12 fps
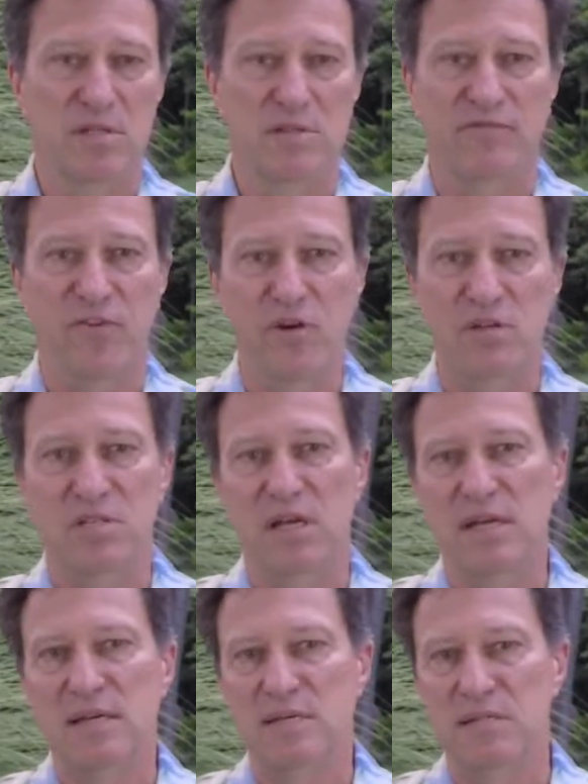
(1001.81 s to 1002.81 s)
So first,
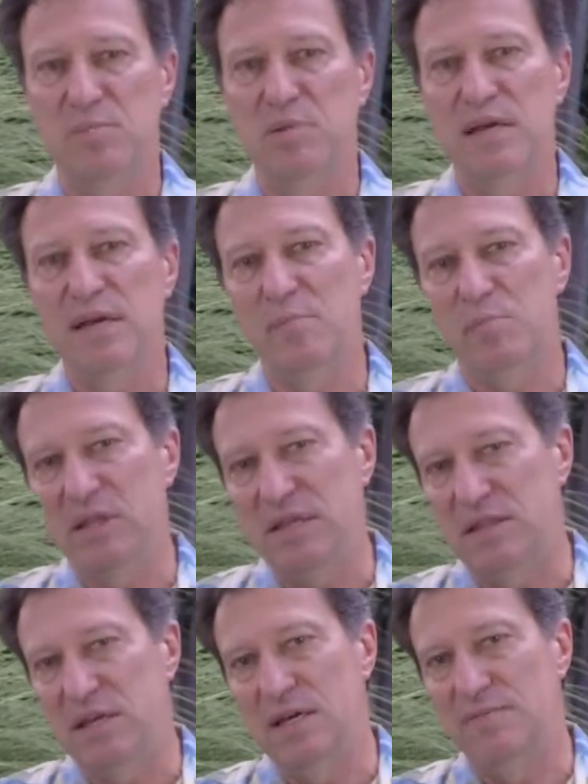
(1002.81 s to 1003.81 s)
simply
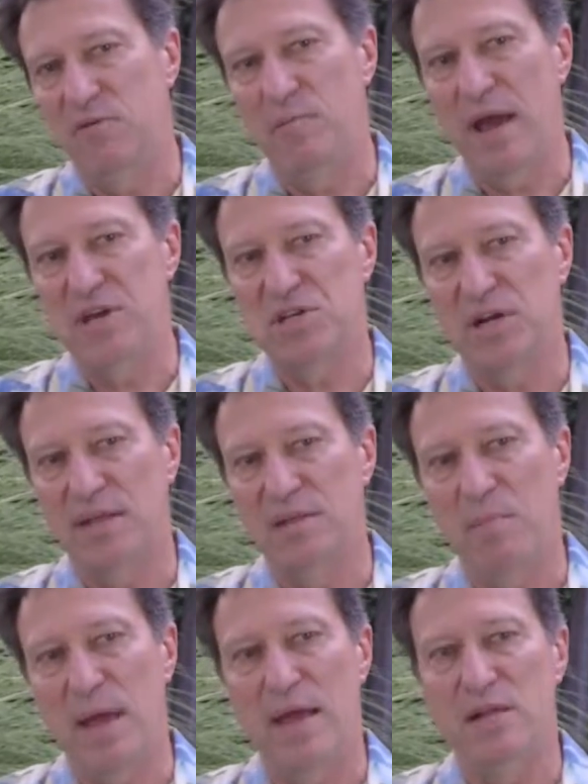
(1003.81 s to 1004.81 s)
complete the information on
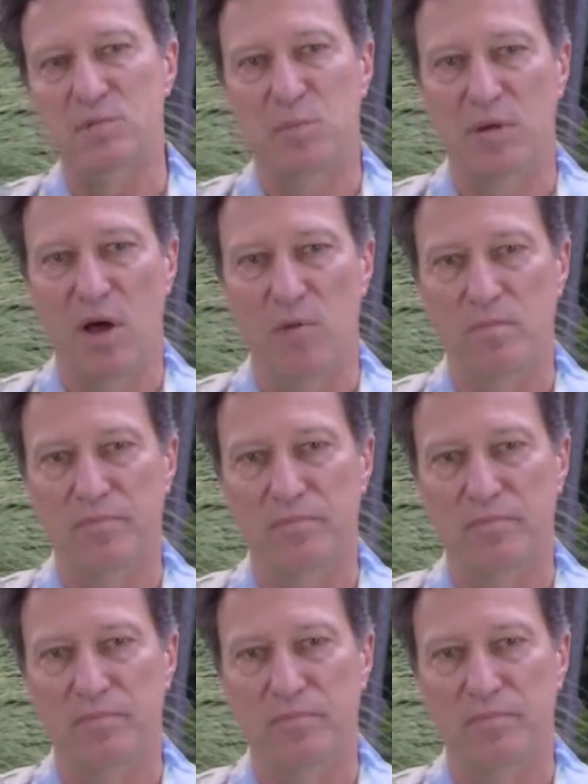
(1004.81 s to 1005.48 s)
the page below.